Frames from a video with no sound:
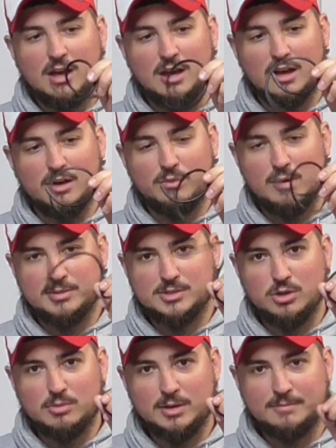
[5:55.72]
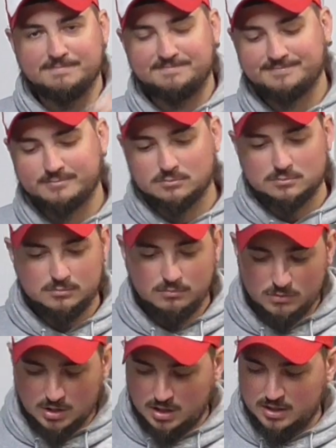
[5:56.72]
rubber tubing.
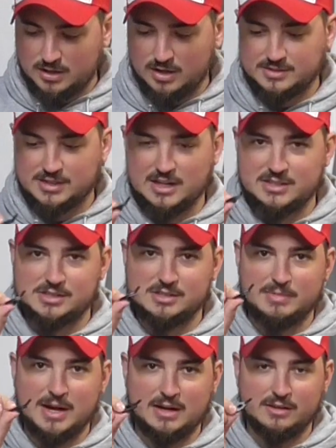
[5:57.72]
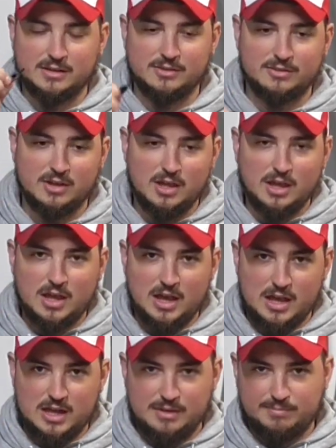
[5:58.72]
It attaches the back of this,
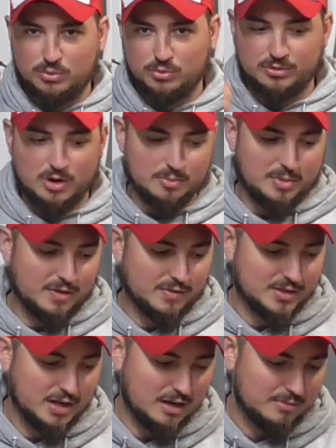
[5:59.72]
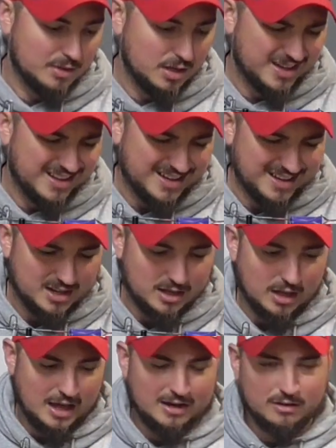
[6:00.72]
and it pulls it open every time.
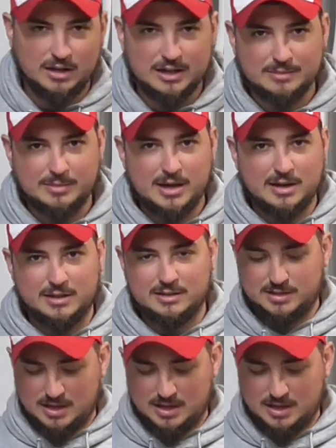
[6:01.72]
I don't like about it,